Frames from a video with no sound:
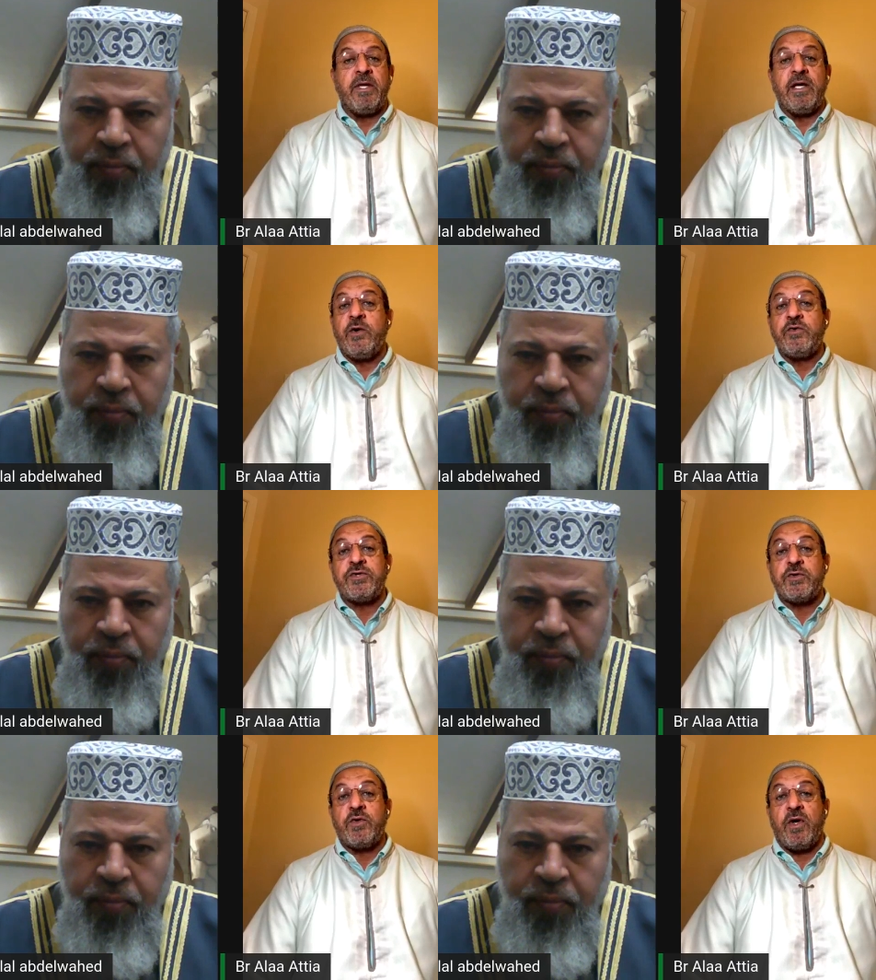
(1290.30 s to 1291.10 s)
Speaker 1: being
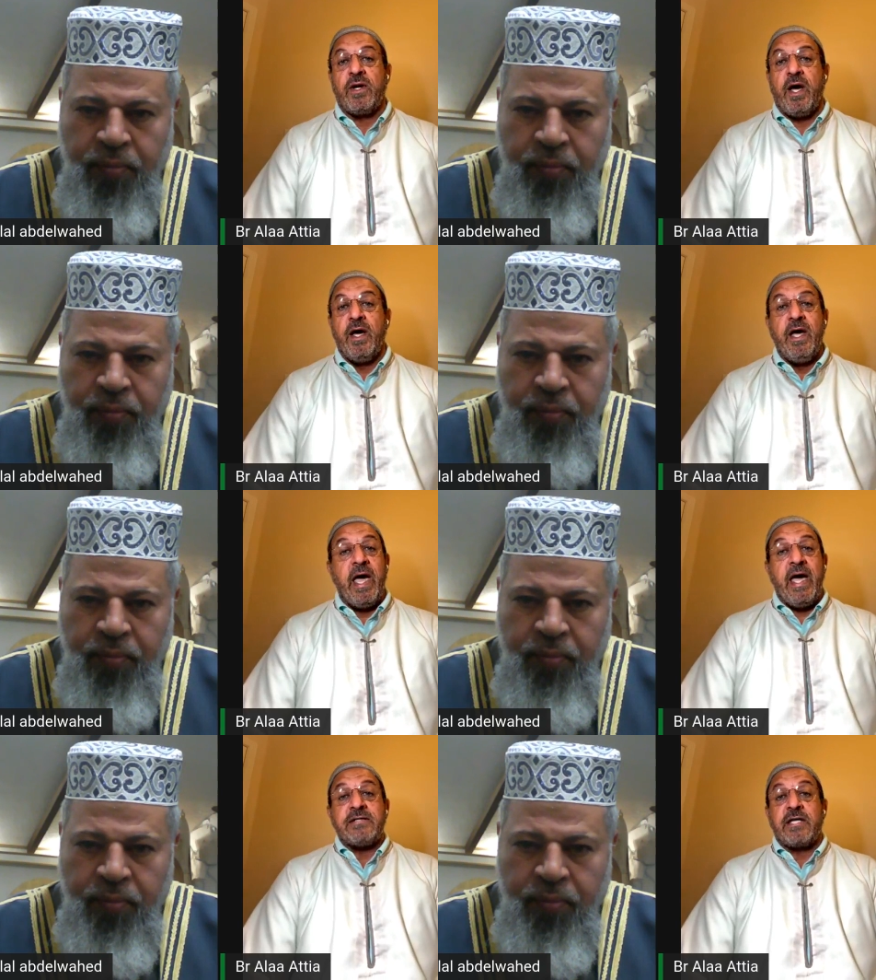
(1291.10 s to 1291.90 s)
closer to Allah,
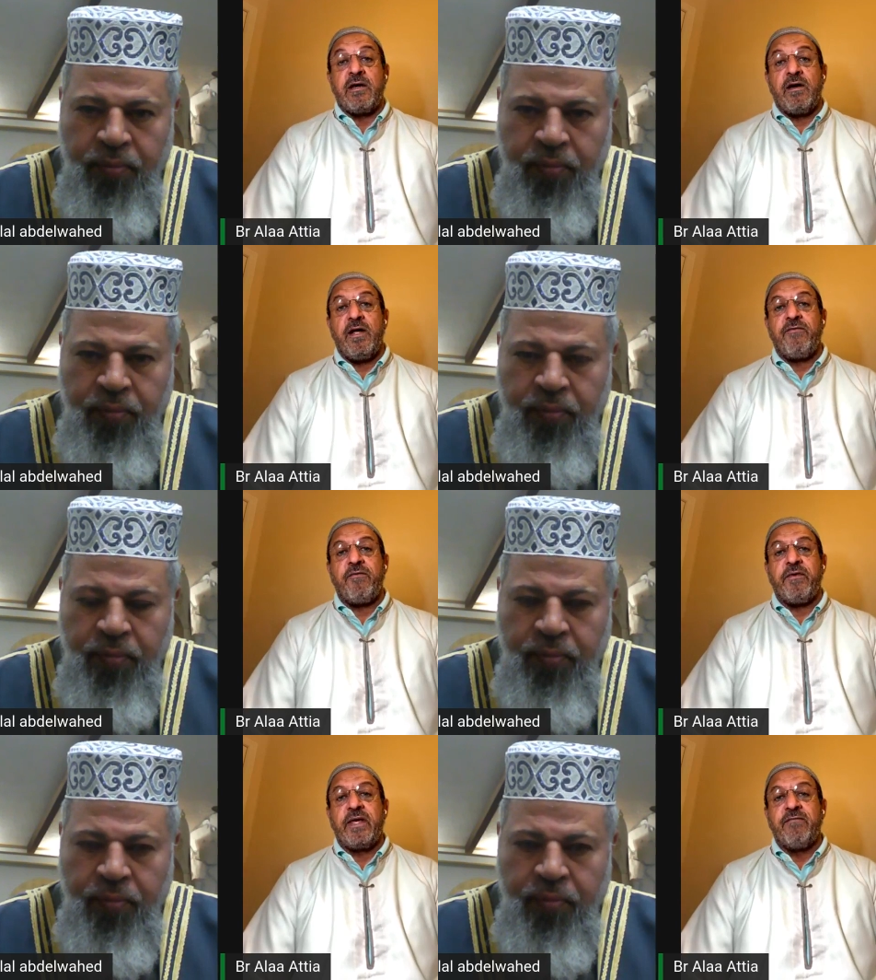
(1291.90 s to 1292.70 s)
asking Allah
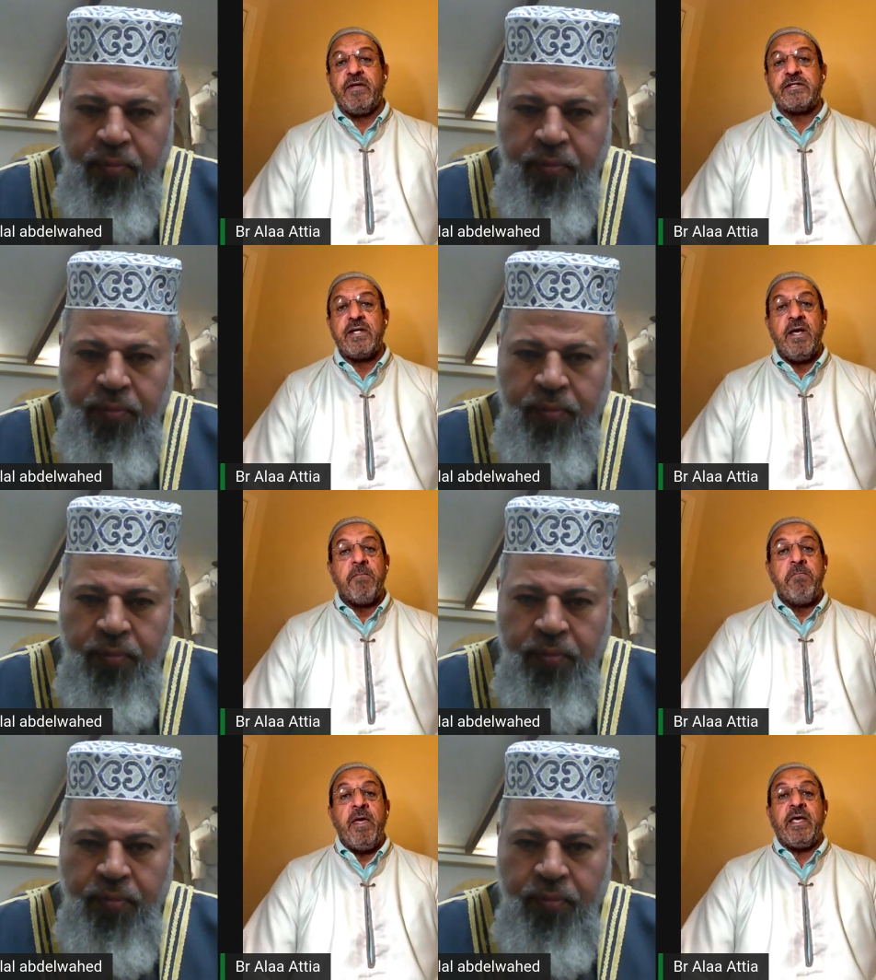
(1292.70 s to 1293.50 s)
for forgiveness,
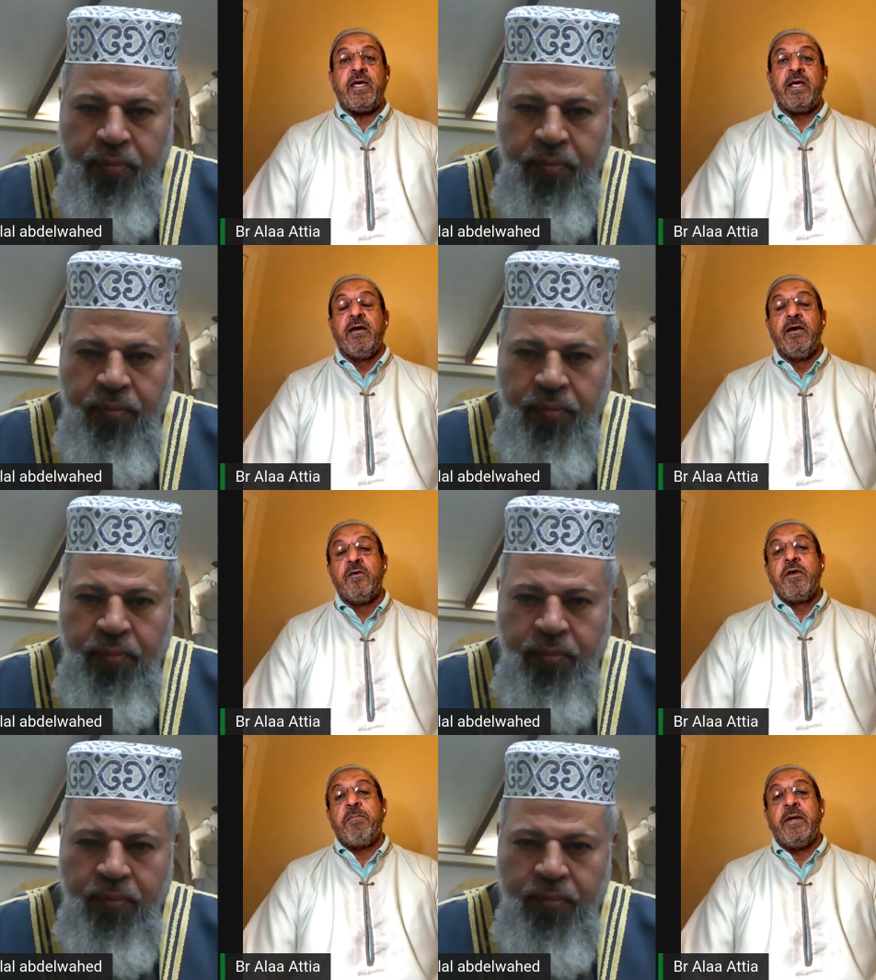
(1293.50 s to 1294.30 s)
making
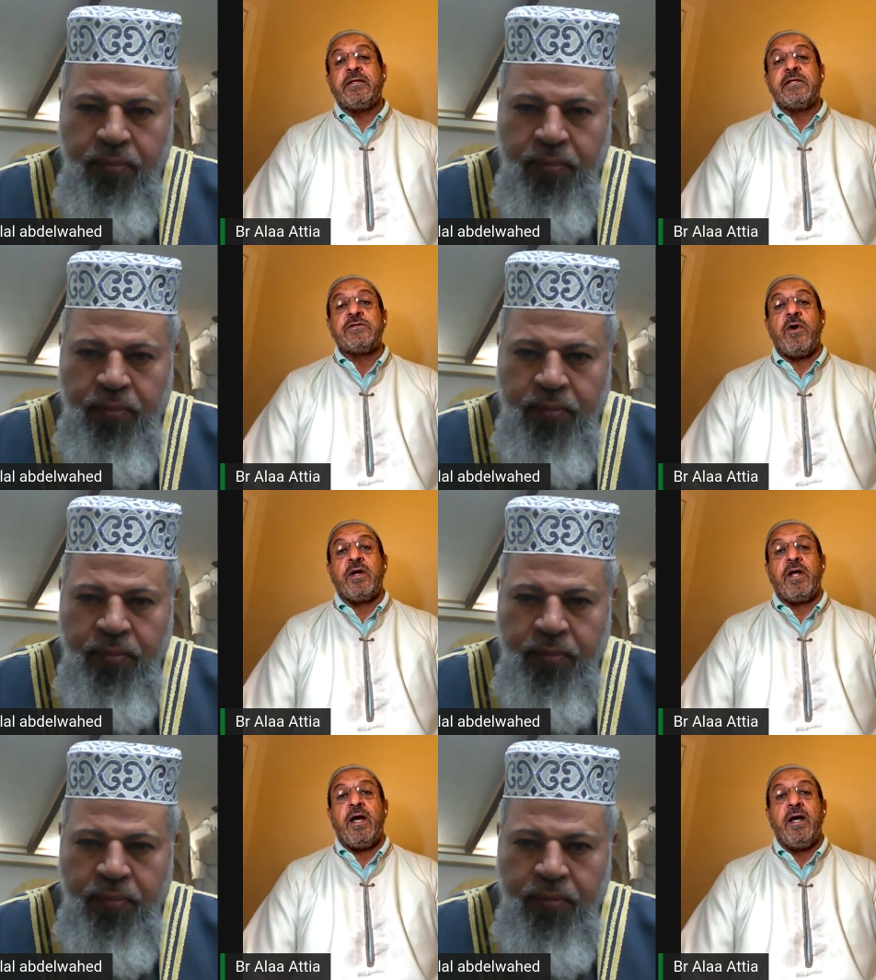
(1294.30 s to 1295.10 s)
repentance to
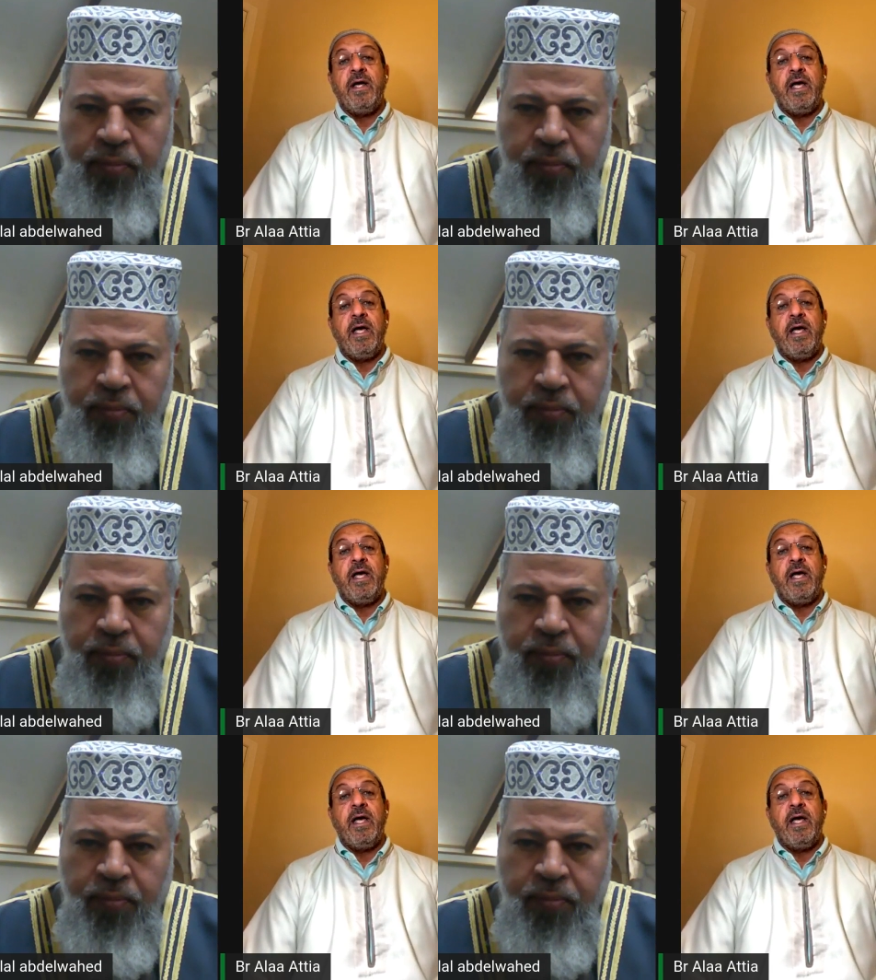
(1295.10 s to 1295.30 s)
Allah,